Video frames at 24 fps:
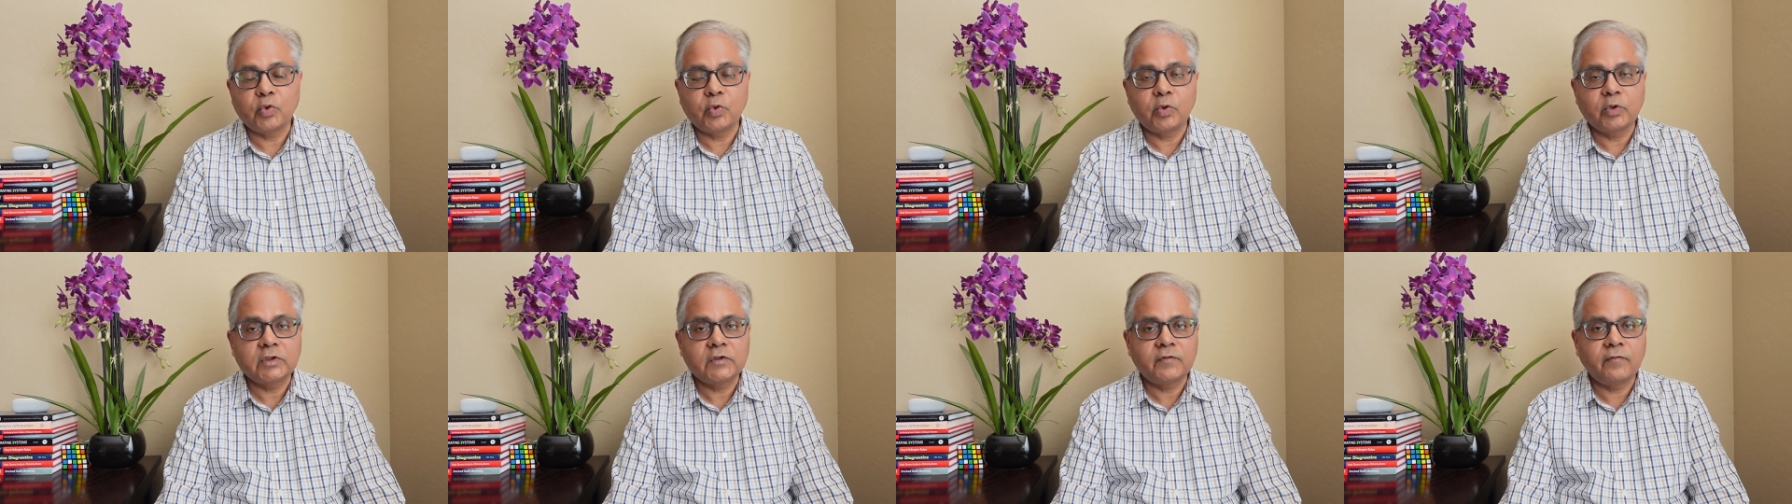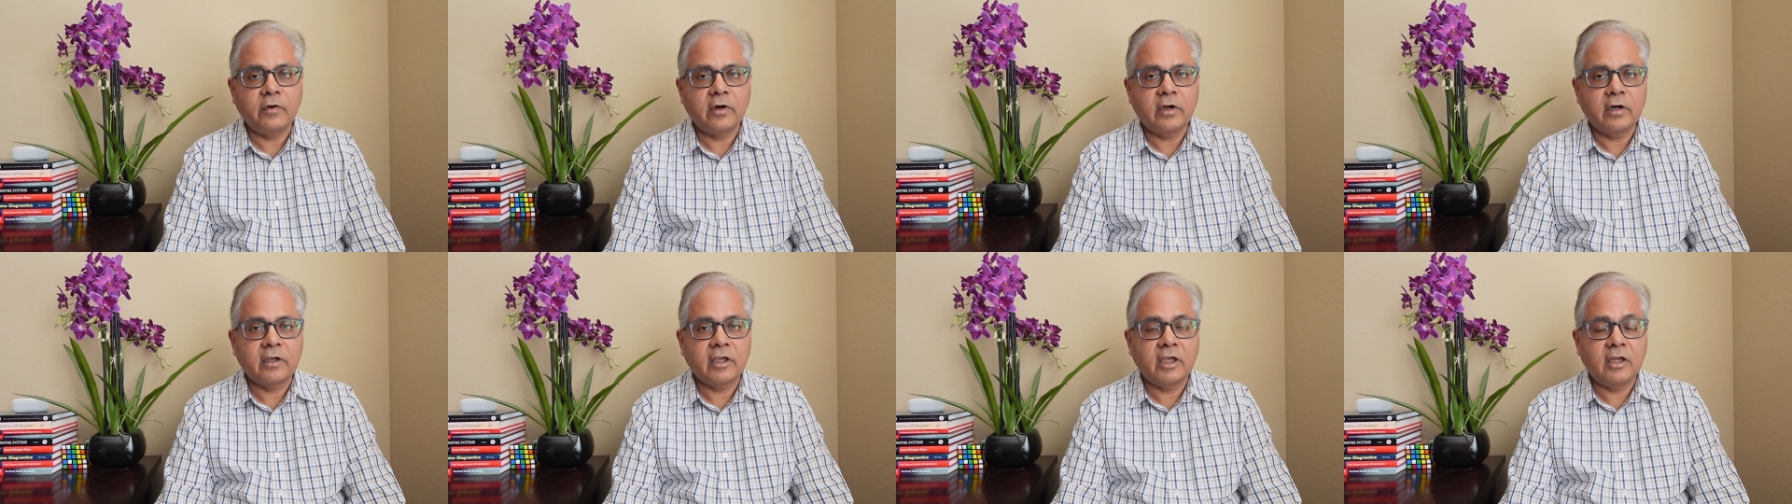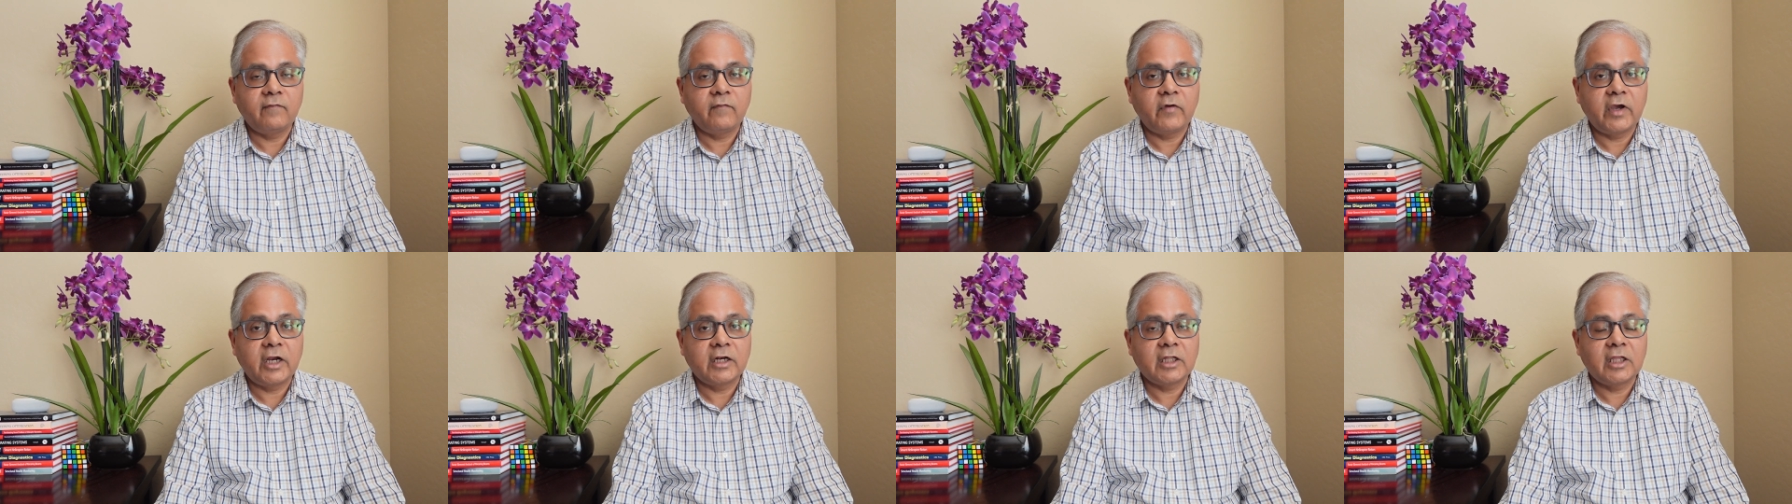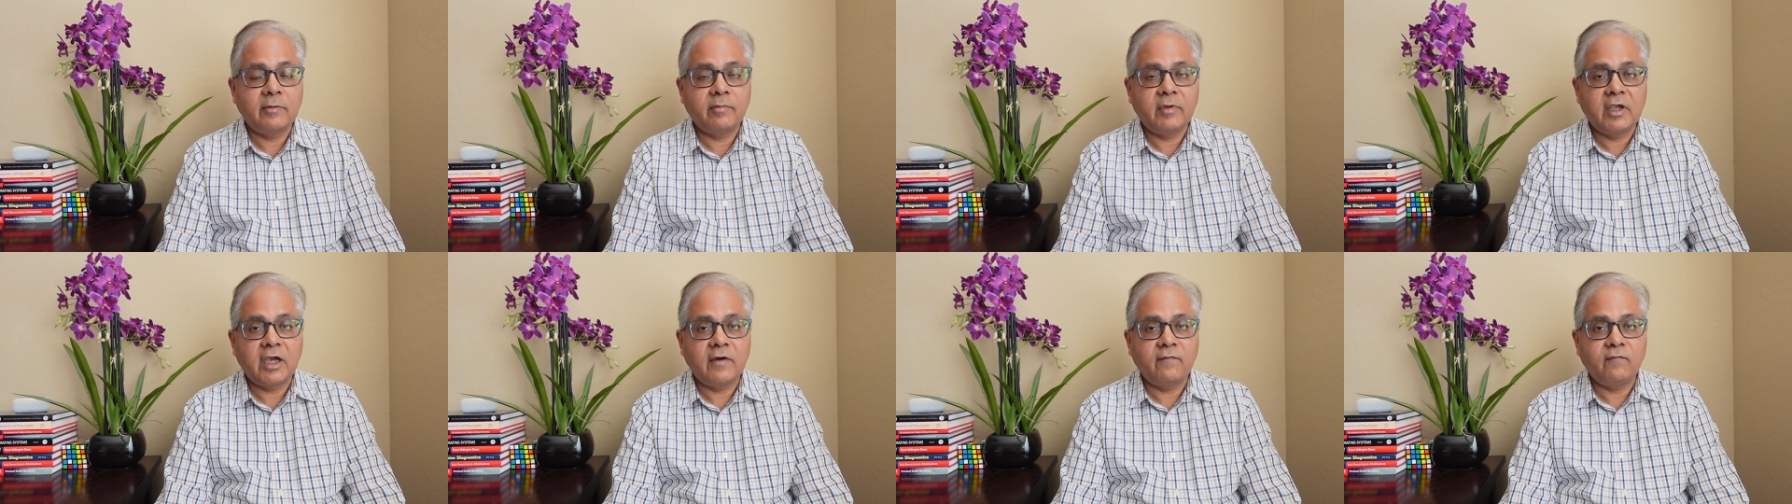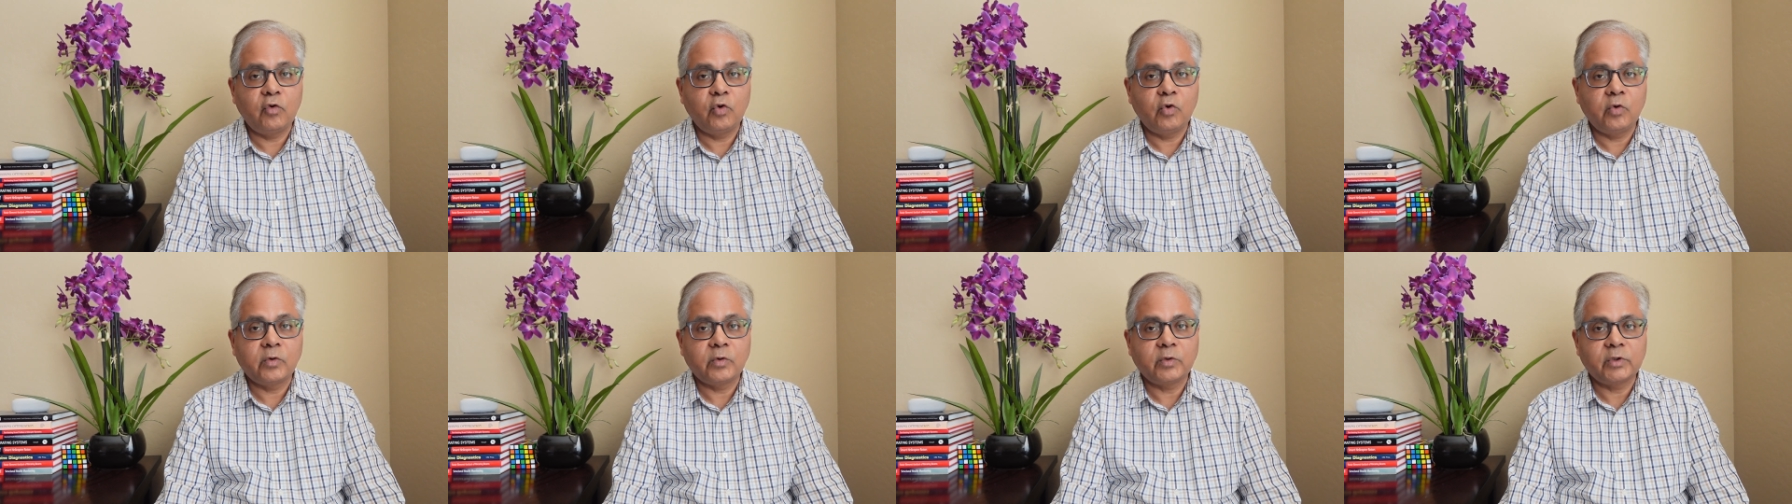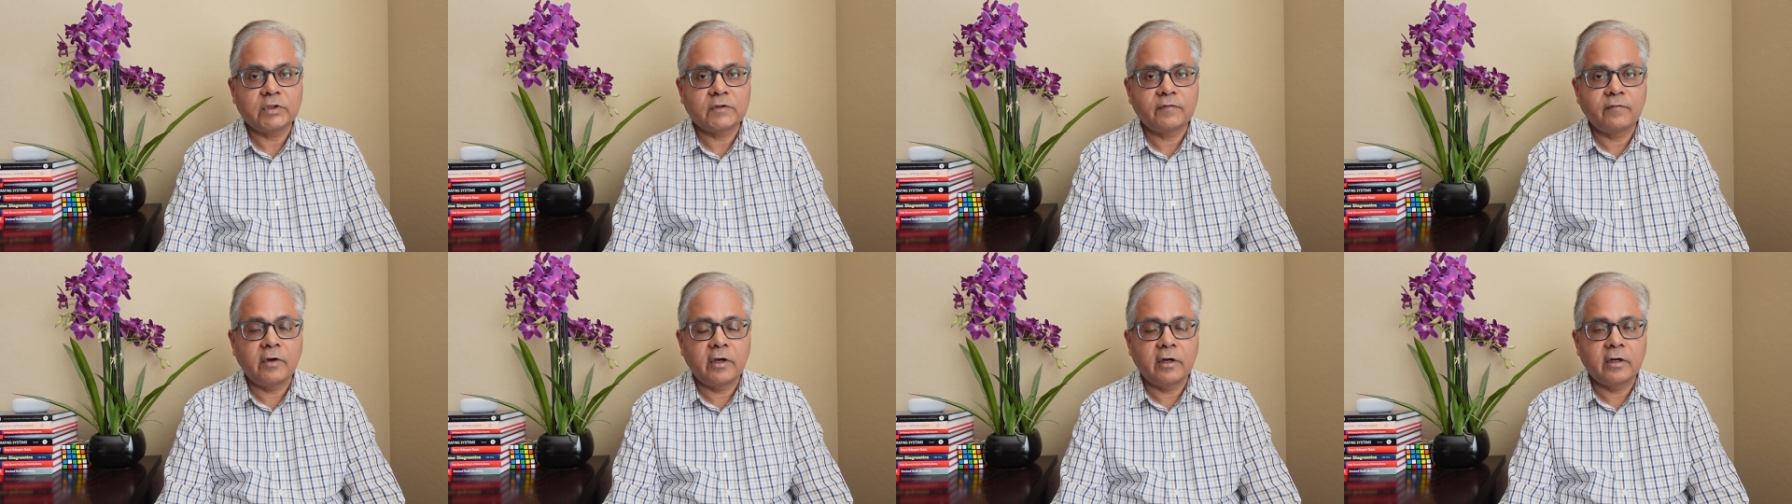coursework. In fact, they may have no
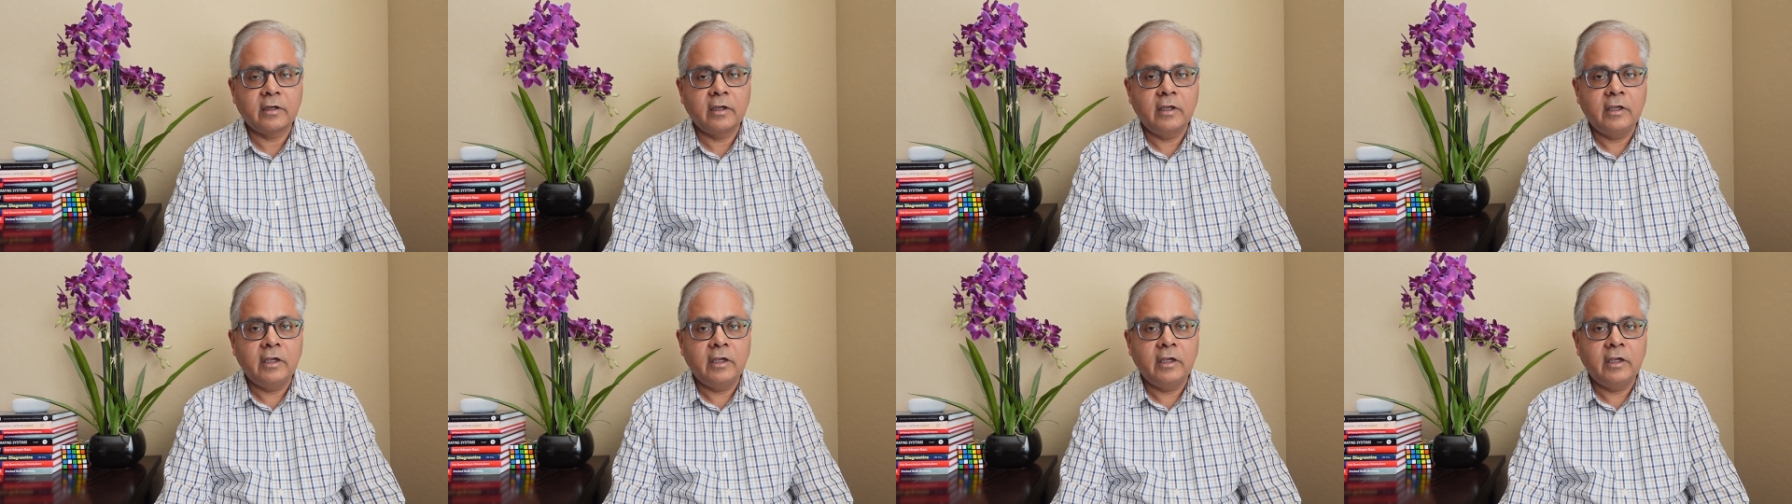coursework.